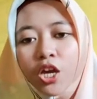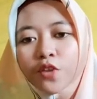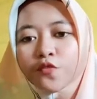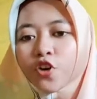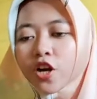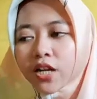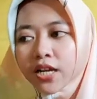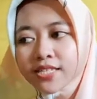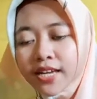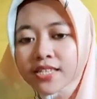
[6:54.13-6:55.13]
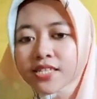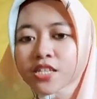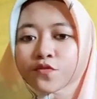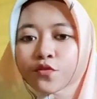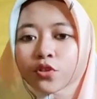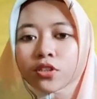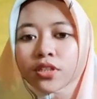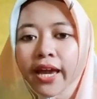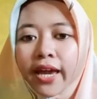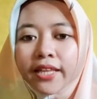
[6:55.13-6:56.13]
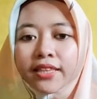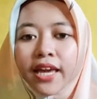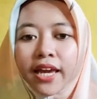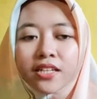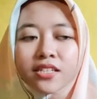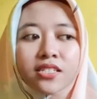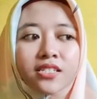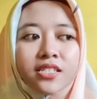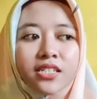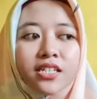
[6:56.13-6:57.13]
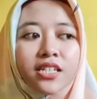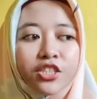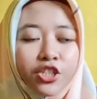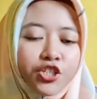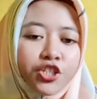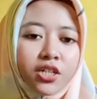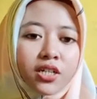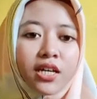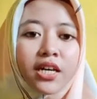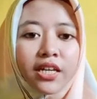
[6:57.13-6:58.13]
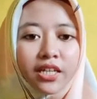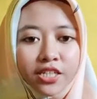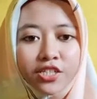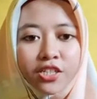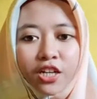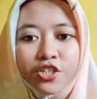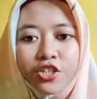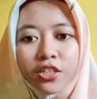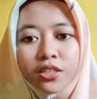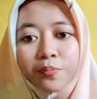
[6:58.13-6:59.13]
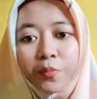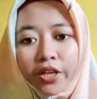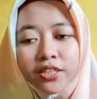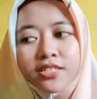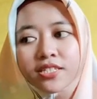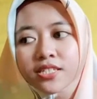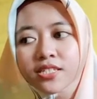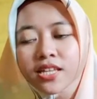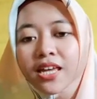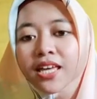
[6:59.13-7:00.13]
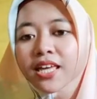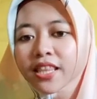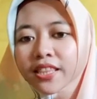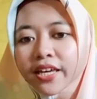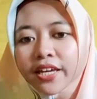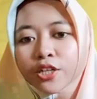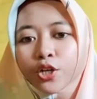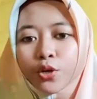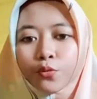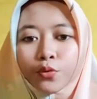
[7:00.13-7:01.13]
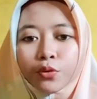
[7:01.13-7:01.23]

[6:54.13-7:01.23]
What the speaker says: If we are successful at enhancing teacher instructional practices, then we